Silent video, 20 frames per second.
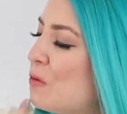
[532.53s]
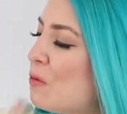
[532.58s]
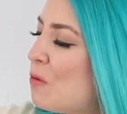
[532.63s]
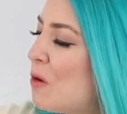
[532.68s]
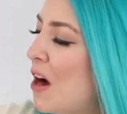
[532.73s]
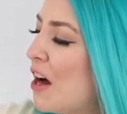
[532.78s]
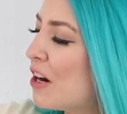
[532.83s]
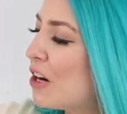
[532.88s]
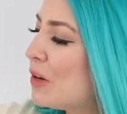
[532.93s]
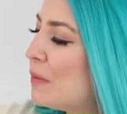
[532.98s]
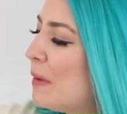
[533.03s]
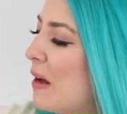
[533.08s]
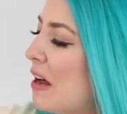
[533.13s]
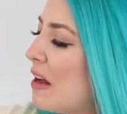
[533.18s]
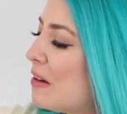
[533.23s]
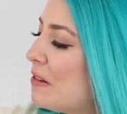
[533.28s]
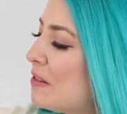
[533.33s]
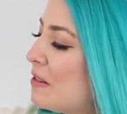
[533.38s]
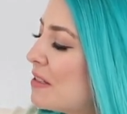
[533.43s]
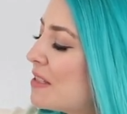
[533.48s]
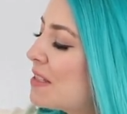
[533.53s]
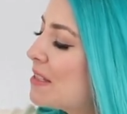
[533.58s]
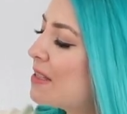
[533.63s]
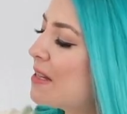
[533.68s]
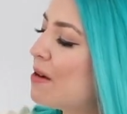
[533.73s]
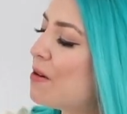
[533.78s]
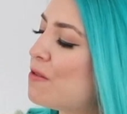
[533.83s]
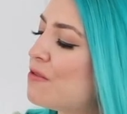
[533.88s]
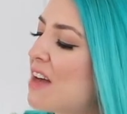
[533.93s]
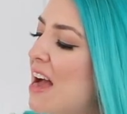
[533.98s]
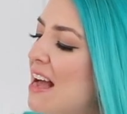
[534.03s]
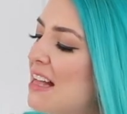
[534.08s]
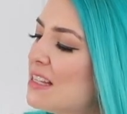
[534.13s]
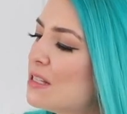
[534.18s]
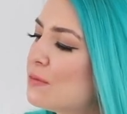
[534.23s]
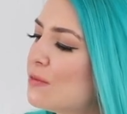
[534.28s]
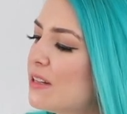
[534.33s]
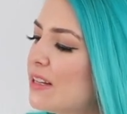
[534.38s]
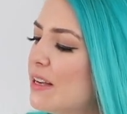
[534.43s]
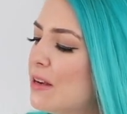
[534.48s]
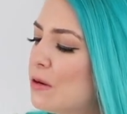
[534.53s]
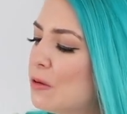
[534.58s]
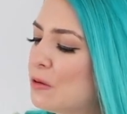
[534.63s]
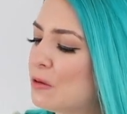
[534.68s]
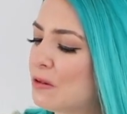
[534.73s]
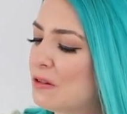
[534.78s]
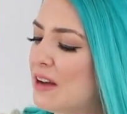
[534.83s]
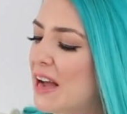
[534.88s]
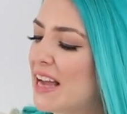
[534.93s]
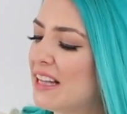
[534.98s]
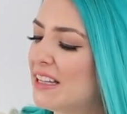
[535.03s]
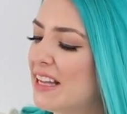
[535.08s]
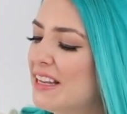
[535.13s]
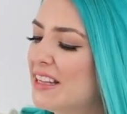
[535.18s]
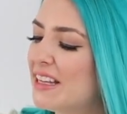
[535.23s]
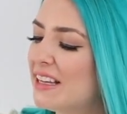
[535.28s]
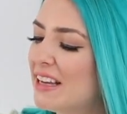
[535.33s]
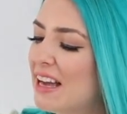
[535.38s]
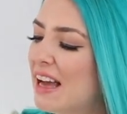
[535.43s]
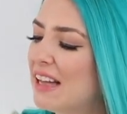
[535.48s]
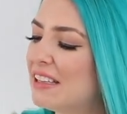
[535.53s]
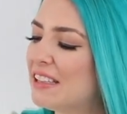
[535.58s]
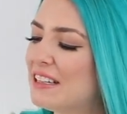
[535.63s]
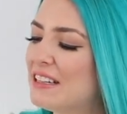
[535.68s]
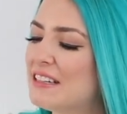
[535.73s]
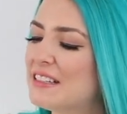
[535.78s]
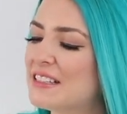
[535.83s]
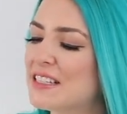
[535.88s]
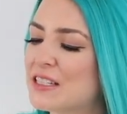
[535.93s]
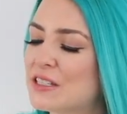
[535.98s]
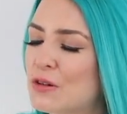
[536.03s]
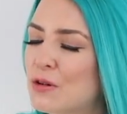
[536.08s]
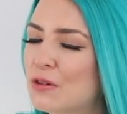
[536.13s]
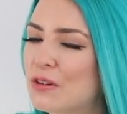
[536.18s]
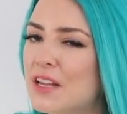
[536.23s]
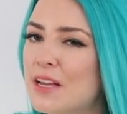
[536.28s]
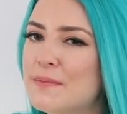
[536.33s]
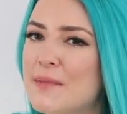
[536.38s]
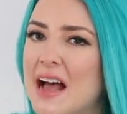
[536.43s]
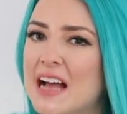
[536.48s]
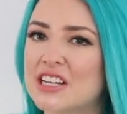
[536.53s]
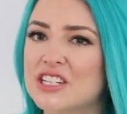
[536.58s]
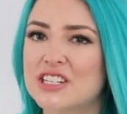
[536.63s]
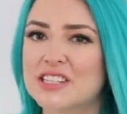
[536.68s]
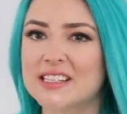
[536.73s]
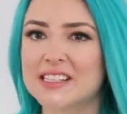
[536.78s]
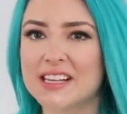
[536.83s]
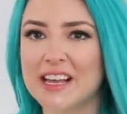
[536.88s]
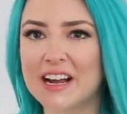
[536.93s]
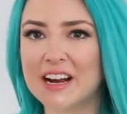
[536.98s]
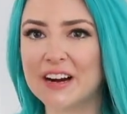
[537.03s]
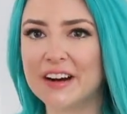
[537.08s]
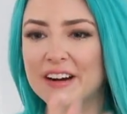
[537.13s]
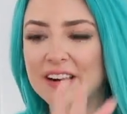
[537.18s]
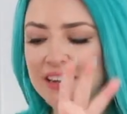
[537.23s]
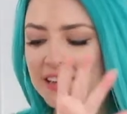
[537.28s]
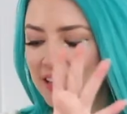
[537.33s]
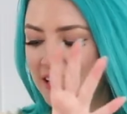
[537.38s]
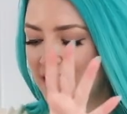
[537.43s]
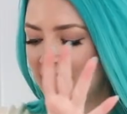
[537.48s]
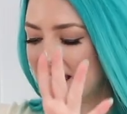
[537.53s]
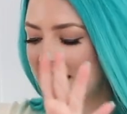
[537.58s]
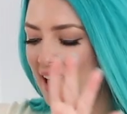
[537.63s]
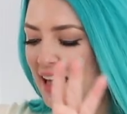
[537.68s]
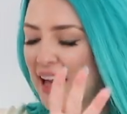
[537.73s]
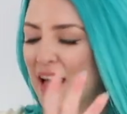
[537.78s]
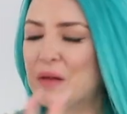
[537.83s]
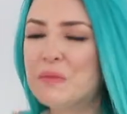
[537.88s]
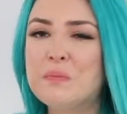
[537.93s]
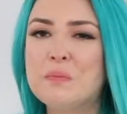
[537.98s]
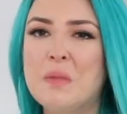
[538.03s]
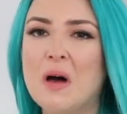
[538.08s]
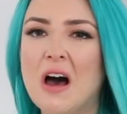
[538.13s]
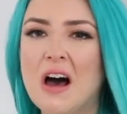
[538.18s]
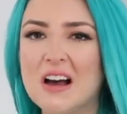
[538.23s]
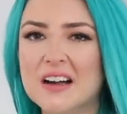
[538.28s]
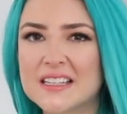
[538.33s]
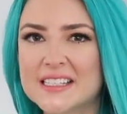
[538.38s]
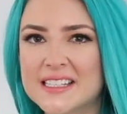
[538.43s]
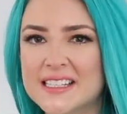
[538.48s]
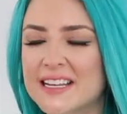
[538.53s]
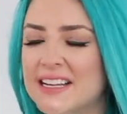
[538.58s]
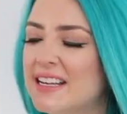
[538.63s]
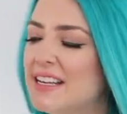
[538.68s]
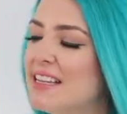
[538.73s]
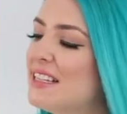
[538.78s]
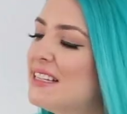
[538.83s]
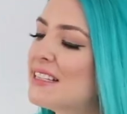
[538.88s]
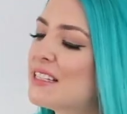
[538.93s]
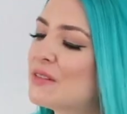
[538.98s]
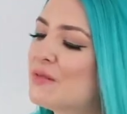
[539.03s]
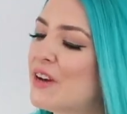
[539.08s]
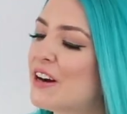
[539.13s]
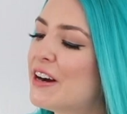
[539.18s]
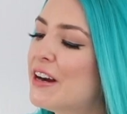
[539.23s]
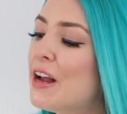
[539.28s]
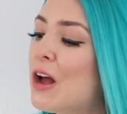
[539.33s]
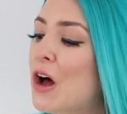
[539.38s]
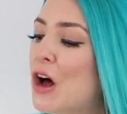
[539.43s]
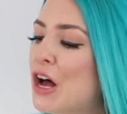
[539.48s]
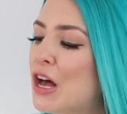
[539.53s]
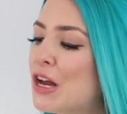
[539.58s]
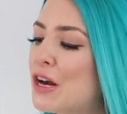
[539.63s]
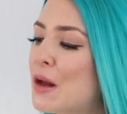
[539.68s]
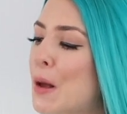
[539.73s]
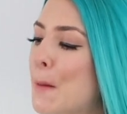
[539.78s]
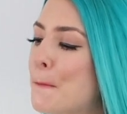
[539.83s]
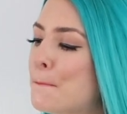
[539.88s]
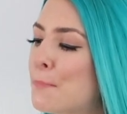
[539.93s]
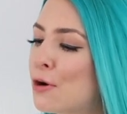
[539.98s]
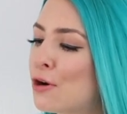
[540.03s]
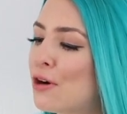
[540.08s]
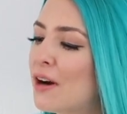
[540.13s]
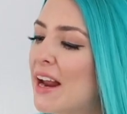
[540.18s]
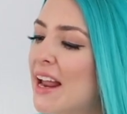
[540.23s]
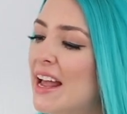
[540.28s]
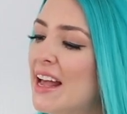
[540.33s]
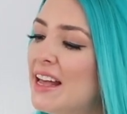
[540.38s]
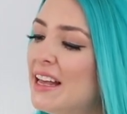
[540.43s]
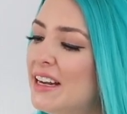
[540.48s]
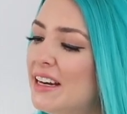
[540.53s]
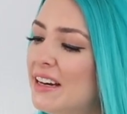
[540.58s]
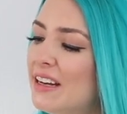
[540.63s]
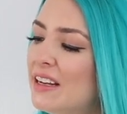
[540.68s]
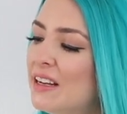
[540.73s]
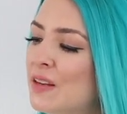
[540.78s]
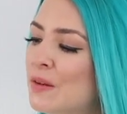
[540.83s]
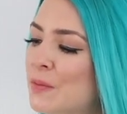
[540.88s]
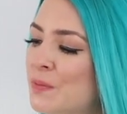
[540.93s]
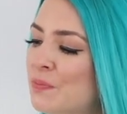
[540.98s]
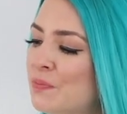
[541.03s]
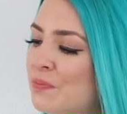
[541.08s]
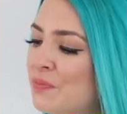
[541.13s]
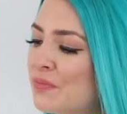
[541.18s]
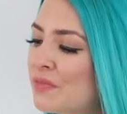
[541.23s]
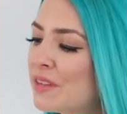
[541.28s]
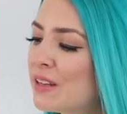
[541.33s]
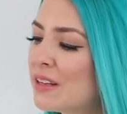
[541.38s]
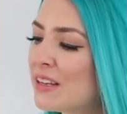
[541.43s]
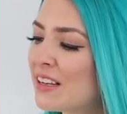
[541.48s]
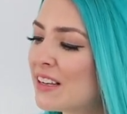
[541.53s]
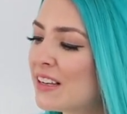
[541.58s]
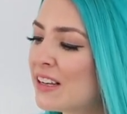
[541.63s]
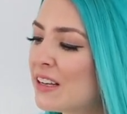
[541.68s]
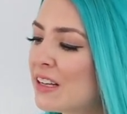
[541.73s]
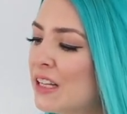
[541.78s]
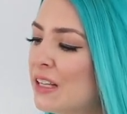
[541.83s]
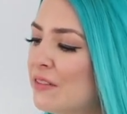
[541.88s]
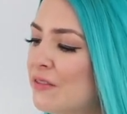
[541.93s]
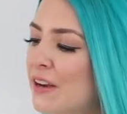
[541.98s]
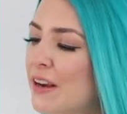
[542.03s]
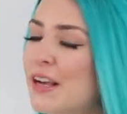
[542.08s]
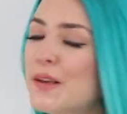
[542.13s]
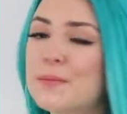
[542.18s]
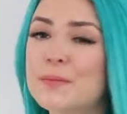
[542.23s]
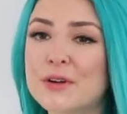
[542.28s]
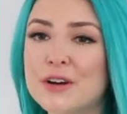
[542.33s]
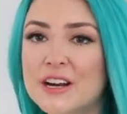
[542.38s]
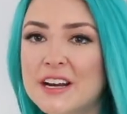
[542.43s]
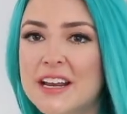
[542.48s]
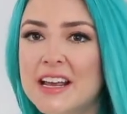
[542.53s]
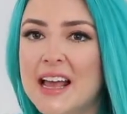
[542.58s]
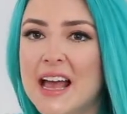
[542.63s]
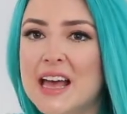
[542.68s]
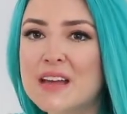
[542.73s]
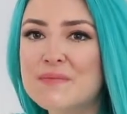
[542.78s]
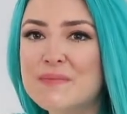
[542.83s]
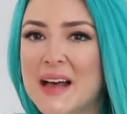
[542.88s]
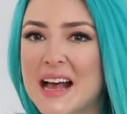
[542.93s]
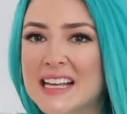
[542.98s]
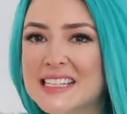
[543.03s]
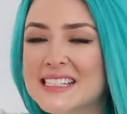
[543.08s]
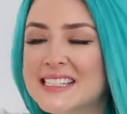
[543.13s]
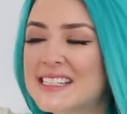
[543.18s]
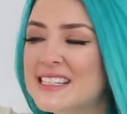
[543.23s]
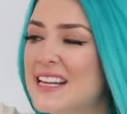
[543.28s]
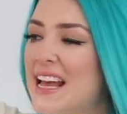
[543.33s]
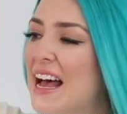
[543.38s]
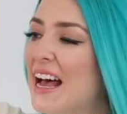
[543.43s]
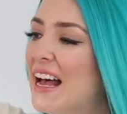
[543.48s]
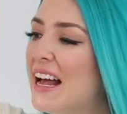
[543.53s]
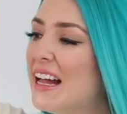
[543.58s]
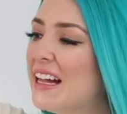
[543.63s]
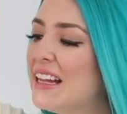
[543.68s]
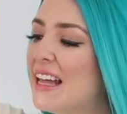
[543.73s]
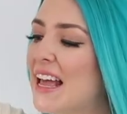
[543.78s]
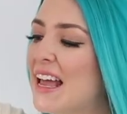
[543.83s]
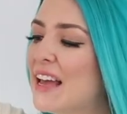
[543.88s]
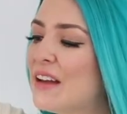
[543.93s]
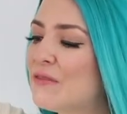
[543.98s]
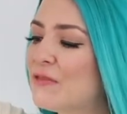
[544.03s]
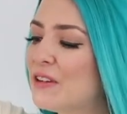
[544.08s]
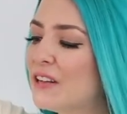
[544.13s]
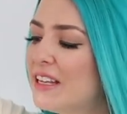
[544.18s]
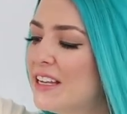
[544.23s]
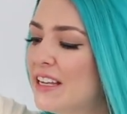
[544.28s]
water bottles. So that's really cool. I like the colors. It totally matches their boxes. Very on brand. Very pretty and pastel and really